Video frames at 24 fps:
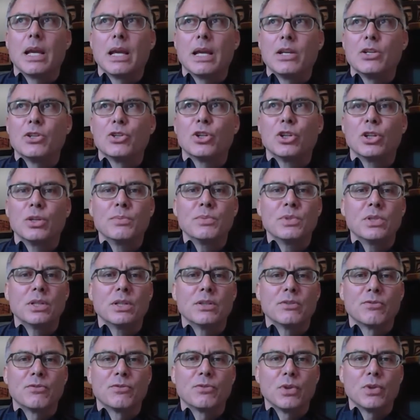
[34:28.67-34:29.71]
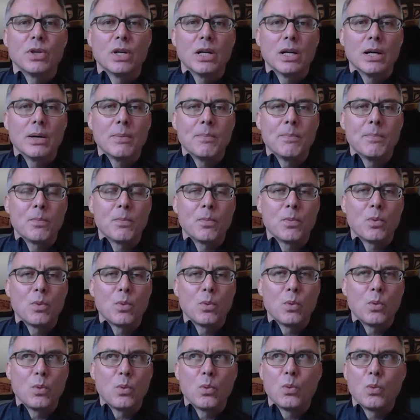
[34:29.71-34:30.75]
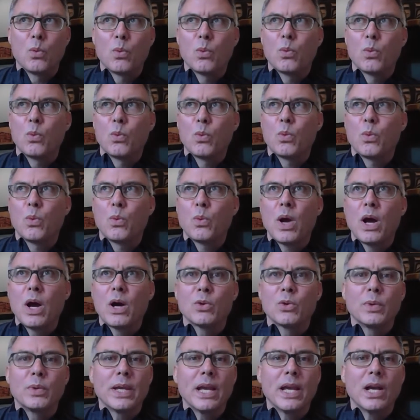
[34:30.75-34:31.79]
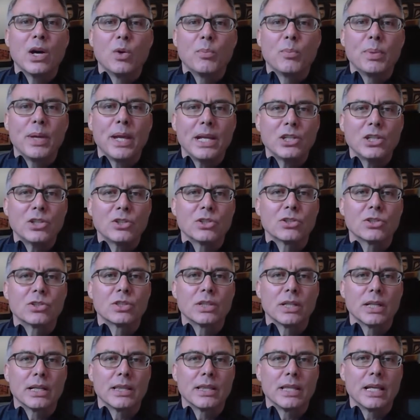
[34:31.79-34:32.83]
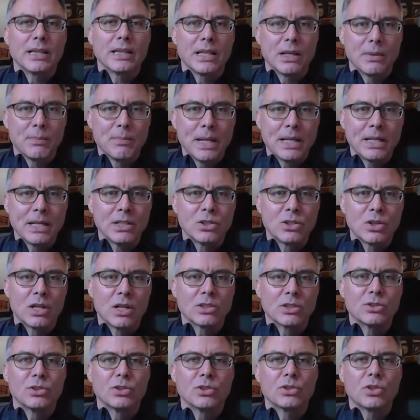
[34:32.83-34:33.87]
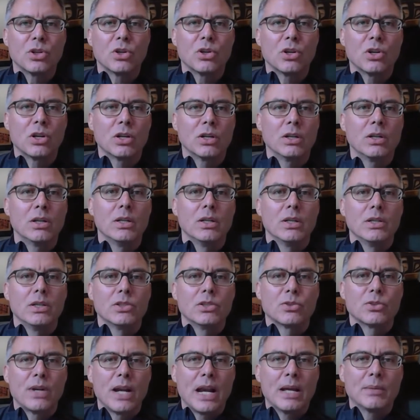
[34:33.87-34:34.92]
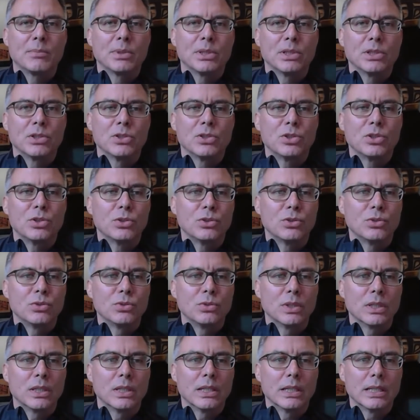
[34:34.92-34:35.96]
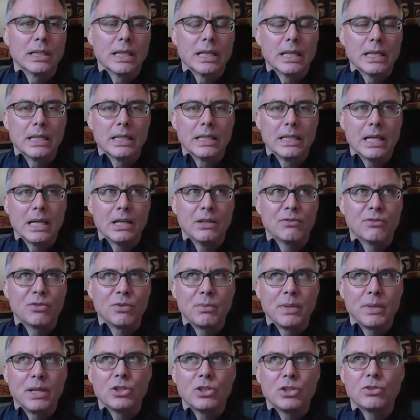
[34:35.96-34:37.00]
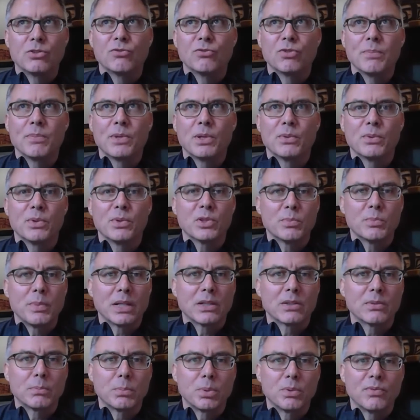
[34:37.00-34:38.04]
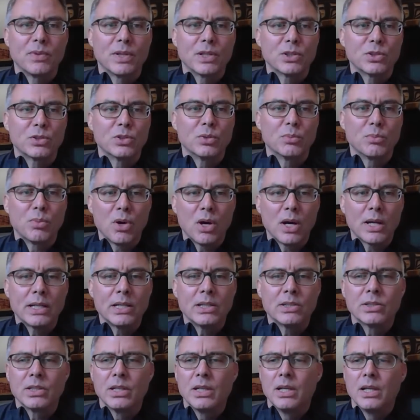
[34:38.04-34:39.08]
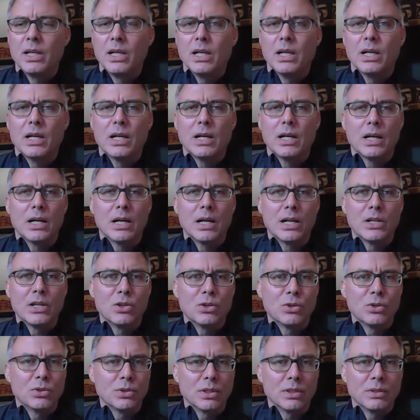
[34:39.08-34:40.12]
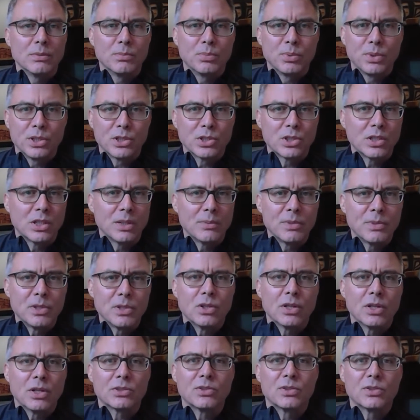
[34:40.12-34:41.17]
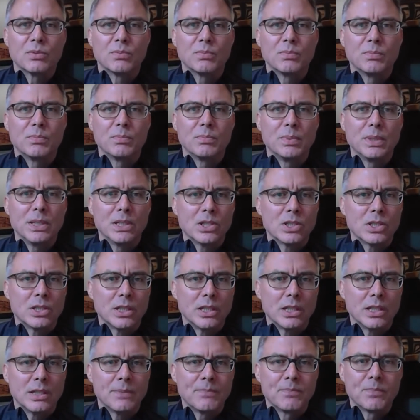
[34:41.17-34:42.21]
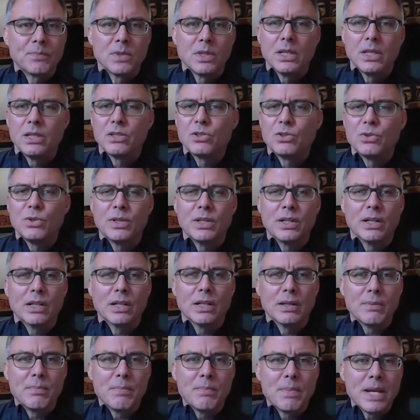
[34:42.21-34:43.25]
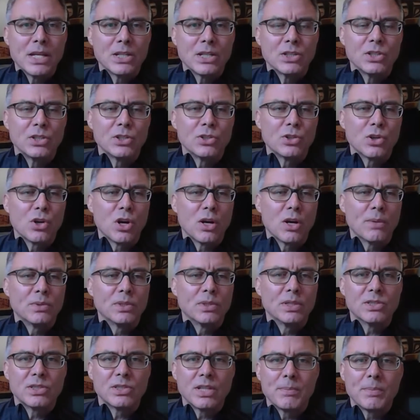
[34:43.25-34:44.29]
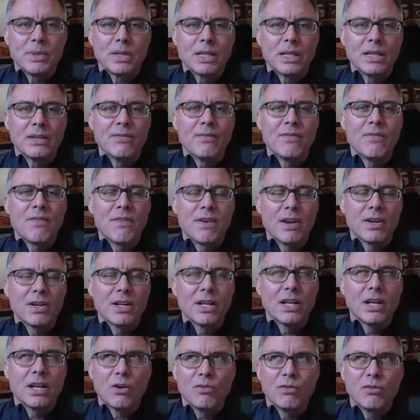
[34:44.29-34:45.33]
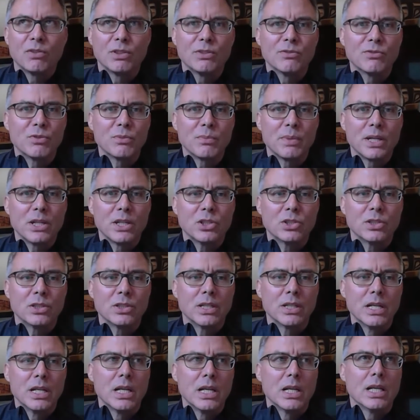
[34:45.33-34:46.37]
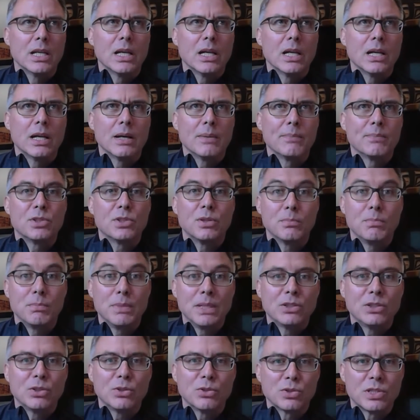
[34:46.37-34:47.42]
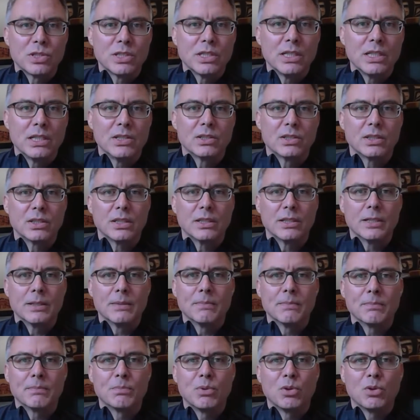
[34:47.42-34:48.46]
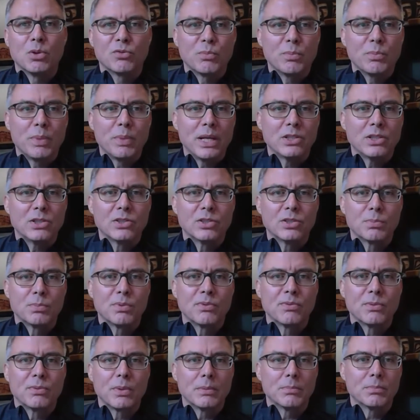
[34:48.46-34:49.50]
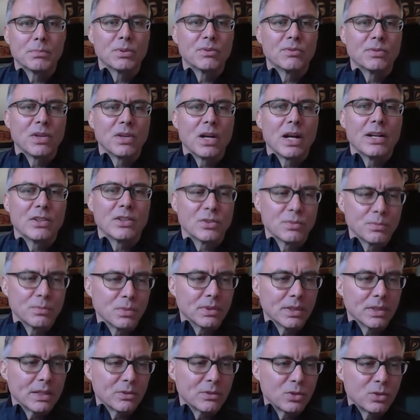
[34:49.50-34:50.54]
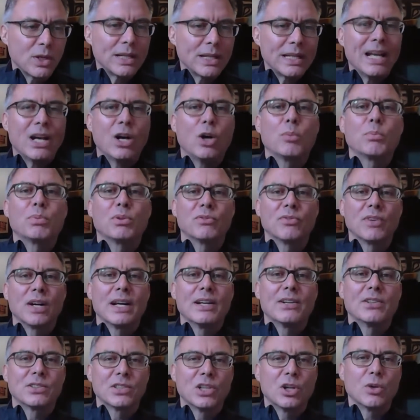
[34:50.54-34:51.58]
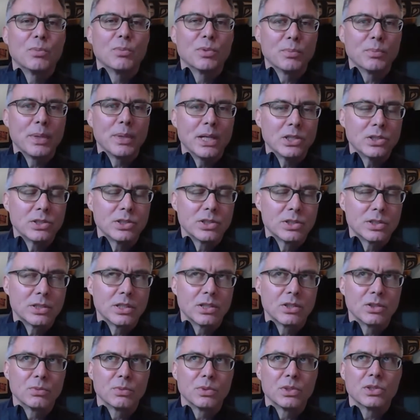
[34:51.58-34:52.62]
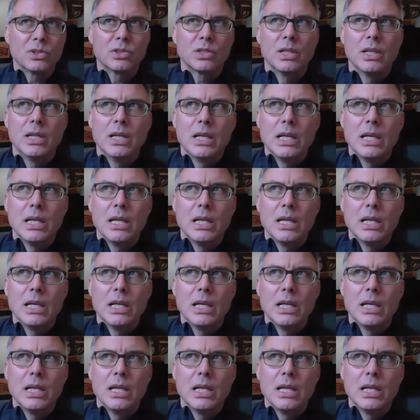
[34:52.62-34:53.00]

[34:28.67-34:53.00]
in terms of how do we help patients, I think that many doctors are scrambling to get information from their respective professional bodies. I know in British Columbia, the doctors of BC is doing an amazing job disseminating very helpful information to meet those needs, both for patients and providers, trying to help providers help their patients, in other words.